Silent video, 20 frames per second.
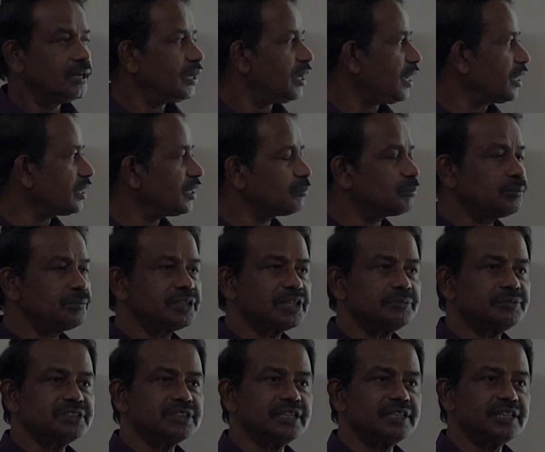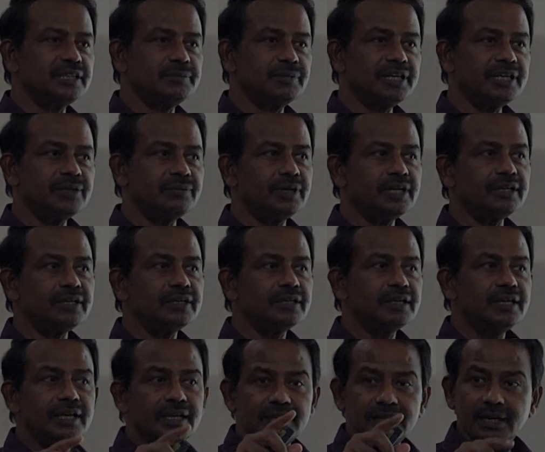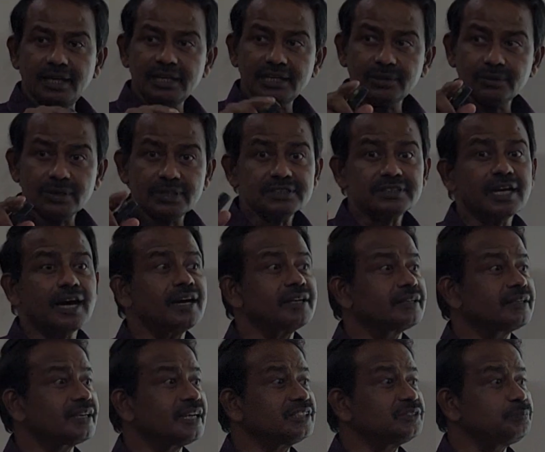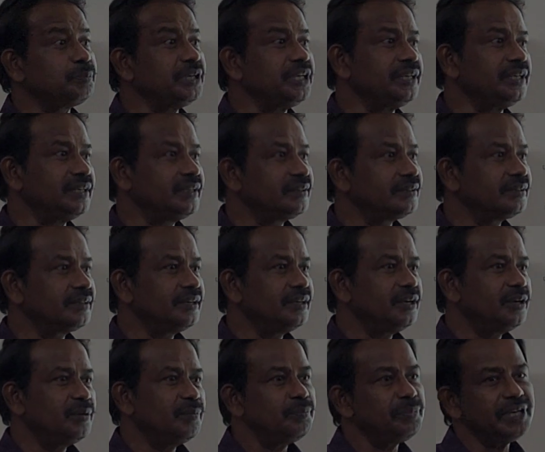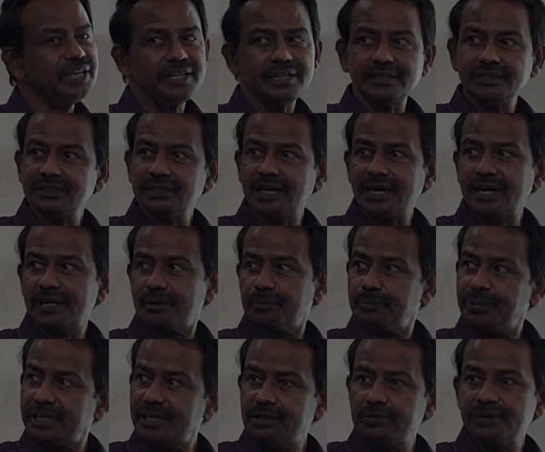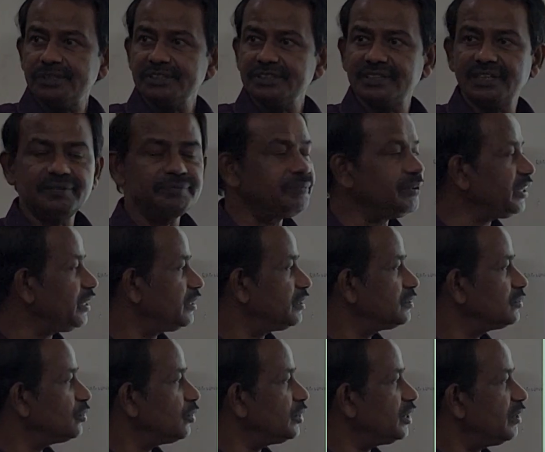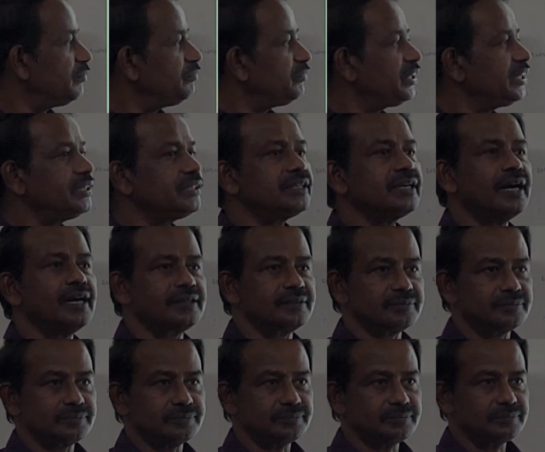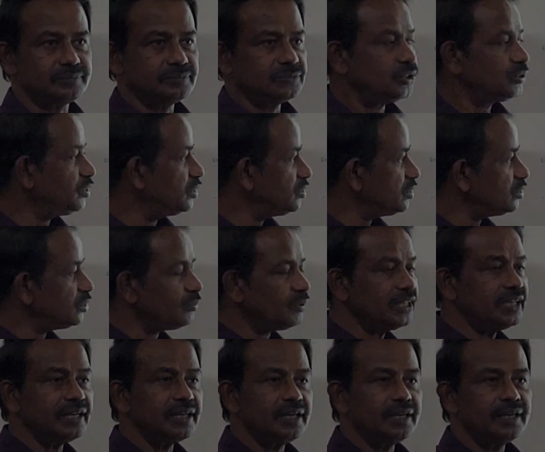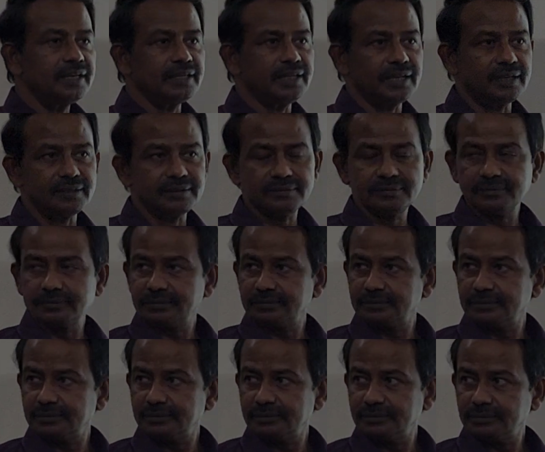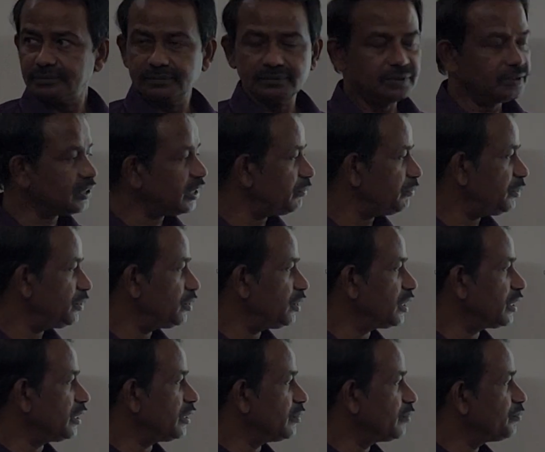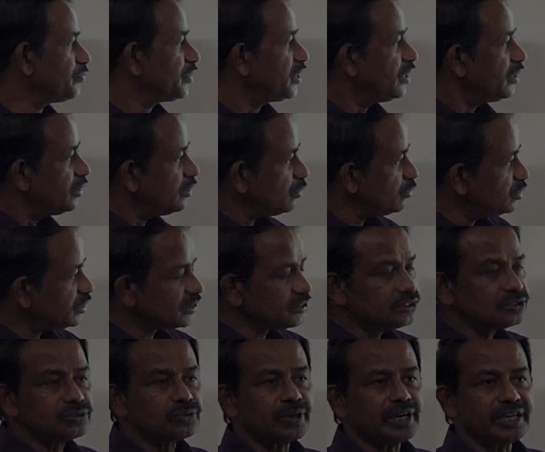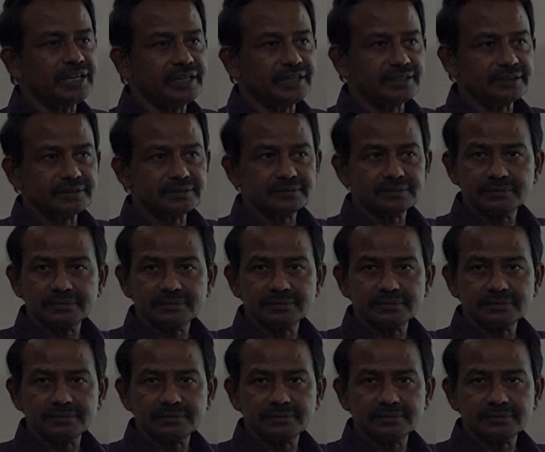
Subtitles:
Angular momentum is nothing but your L equals r cross p, p into r, p equals mv, so mv into r. So this is your L. Okay, we know already. You just square it.